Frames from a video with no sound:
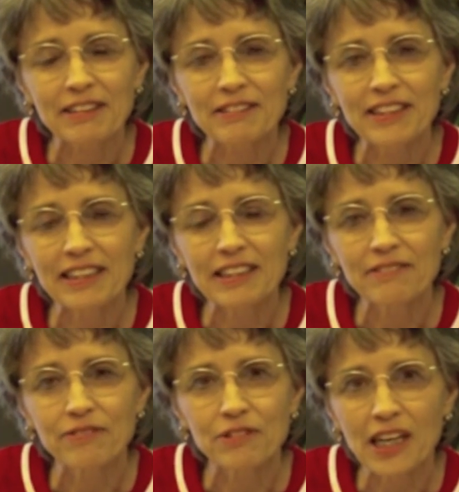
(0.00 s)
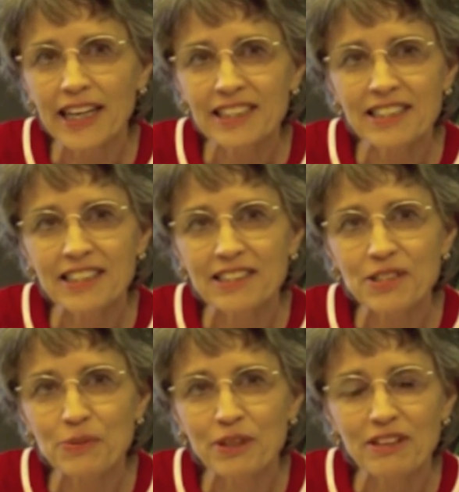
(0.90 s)
the variety
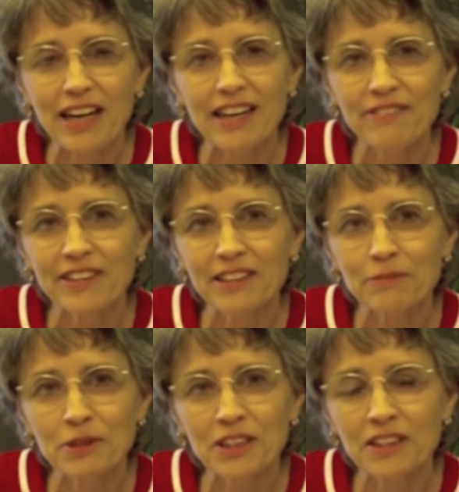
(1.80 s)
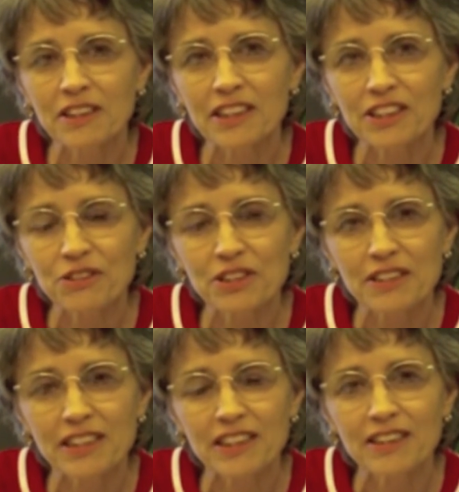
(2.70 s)
is what I find particularly
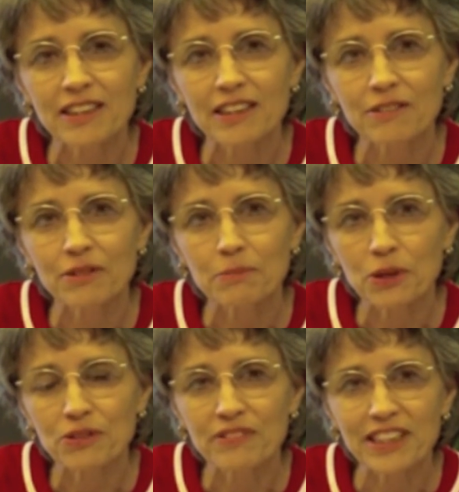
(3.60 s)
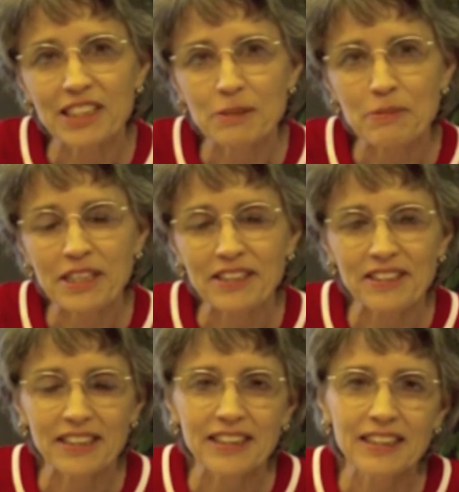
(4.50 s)
interesting and what motivates me, I
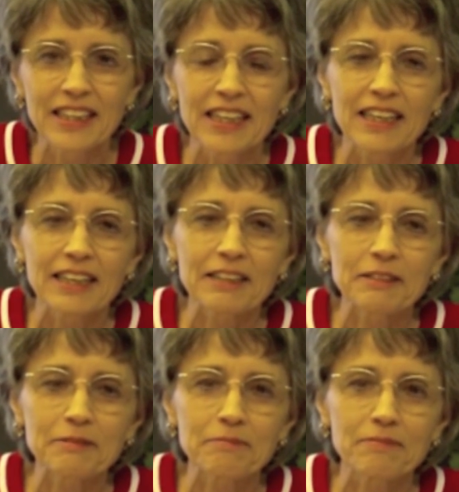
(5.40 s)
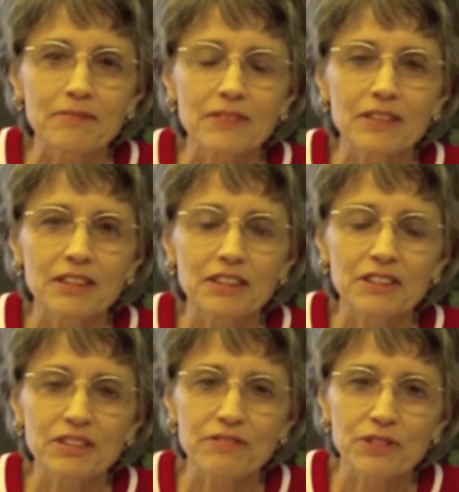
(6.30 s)
think.
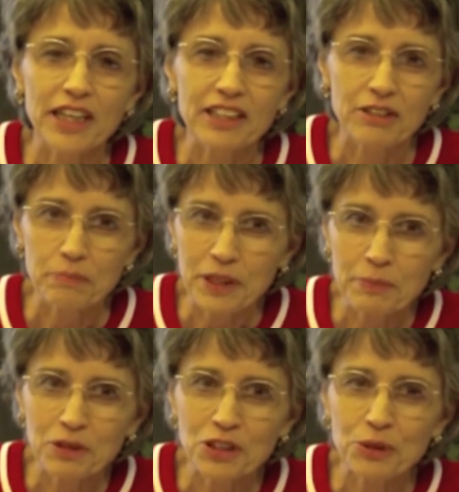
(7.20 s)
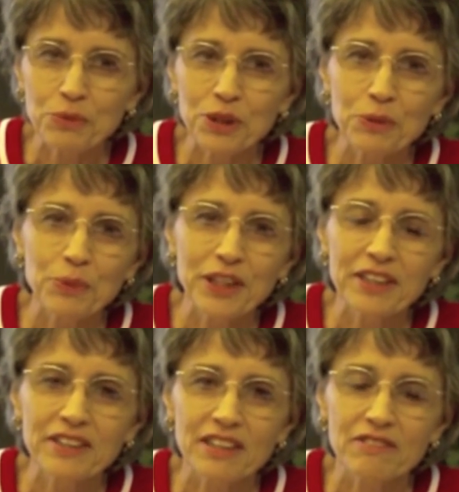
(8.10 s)
There's a variety of people to work
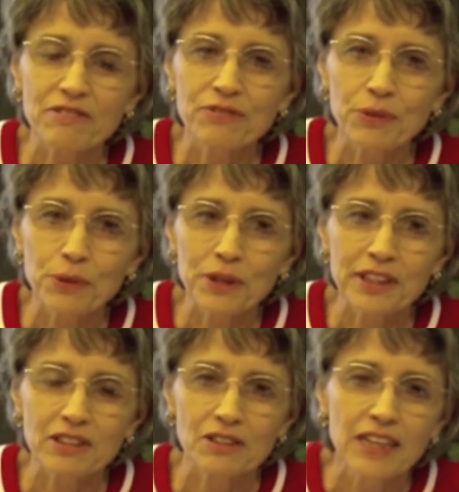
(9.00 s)
with and for, and